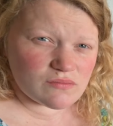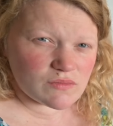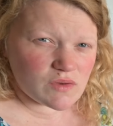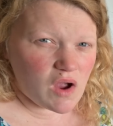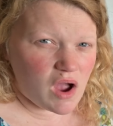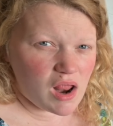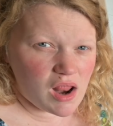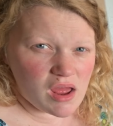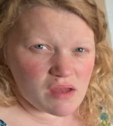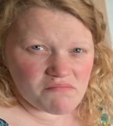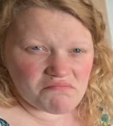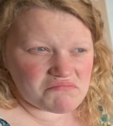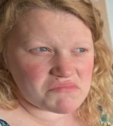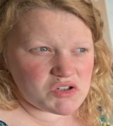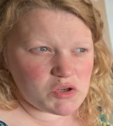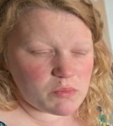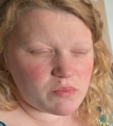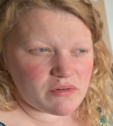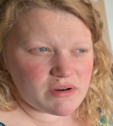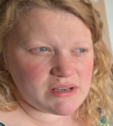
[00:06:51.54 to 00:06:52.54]
Kind of
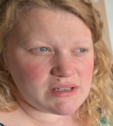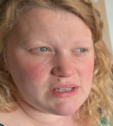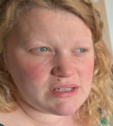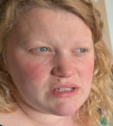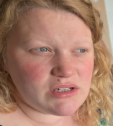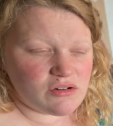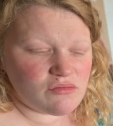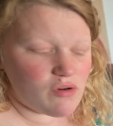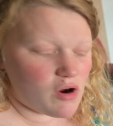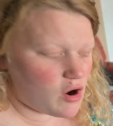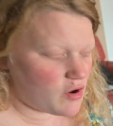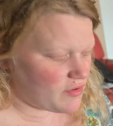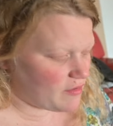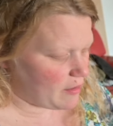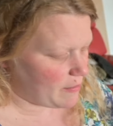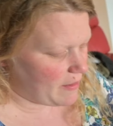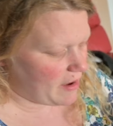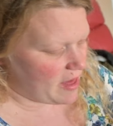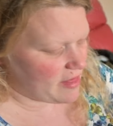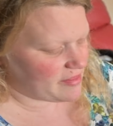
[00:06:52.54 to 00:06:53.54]
super easy to grow.
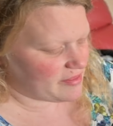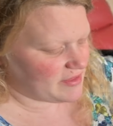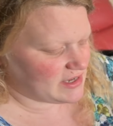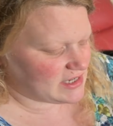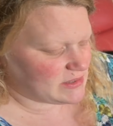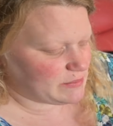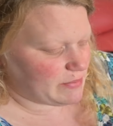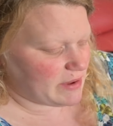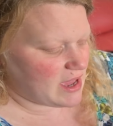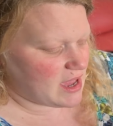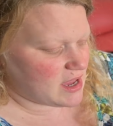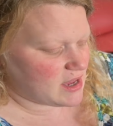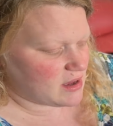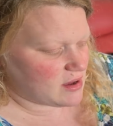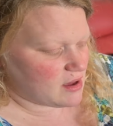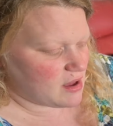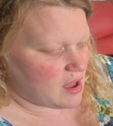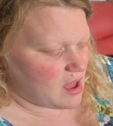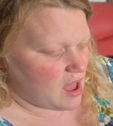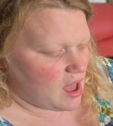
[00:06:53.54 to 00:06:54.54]
They're about this big,
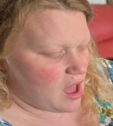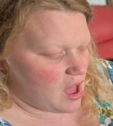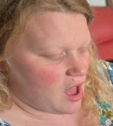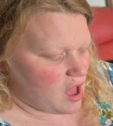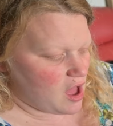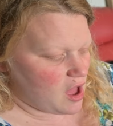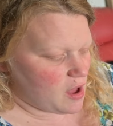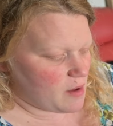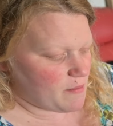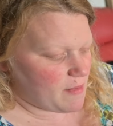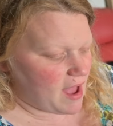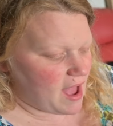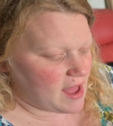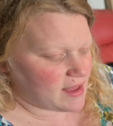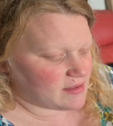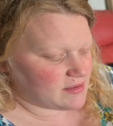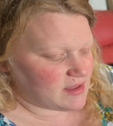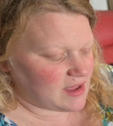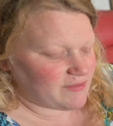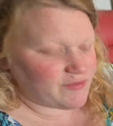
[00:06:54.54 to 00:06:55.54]

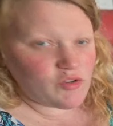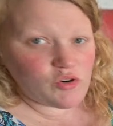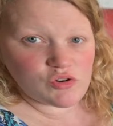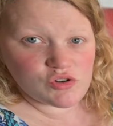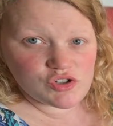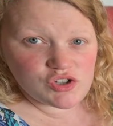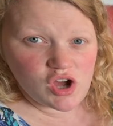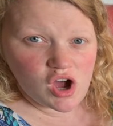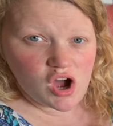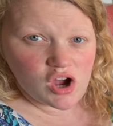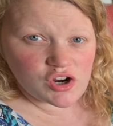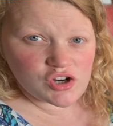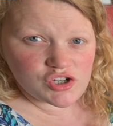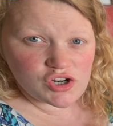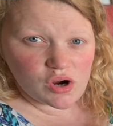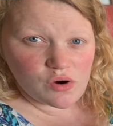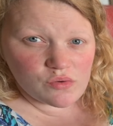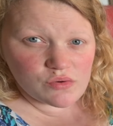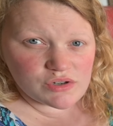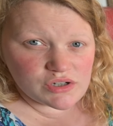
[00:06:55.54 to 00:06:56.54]
and they've got dark
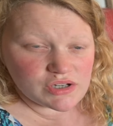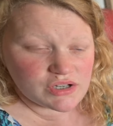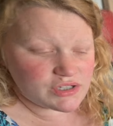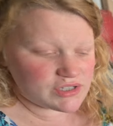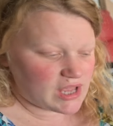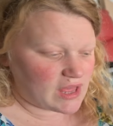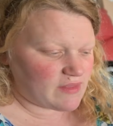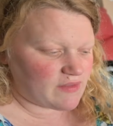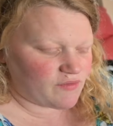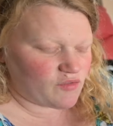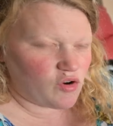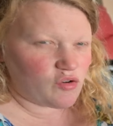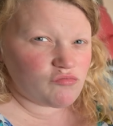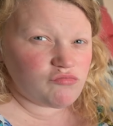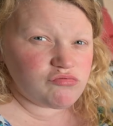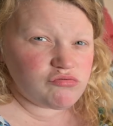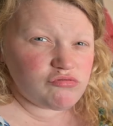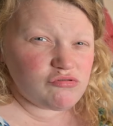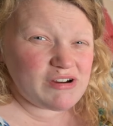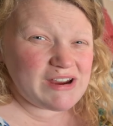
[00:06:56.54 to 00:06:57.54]
shoulders, and they've got
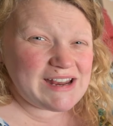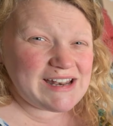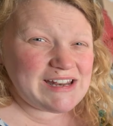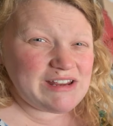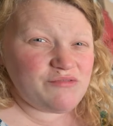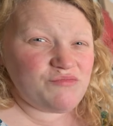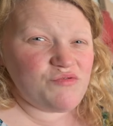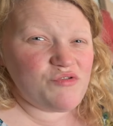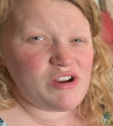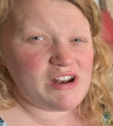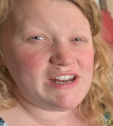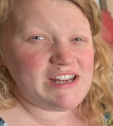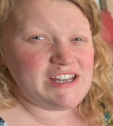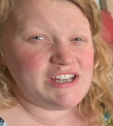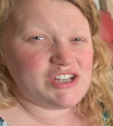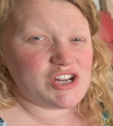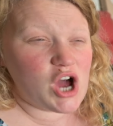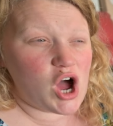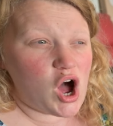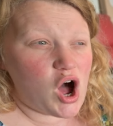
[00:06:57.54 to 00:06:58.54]
really, really
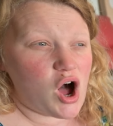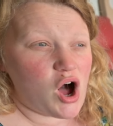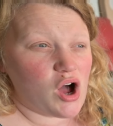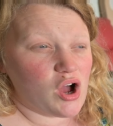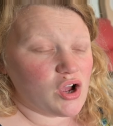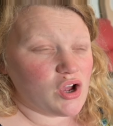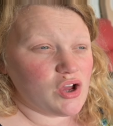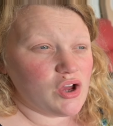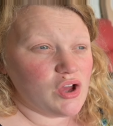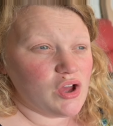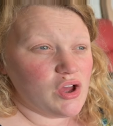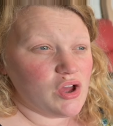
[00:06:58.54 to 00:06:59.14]
dark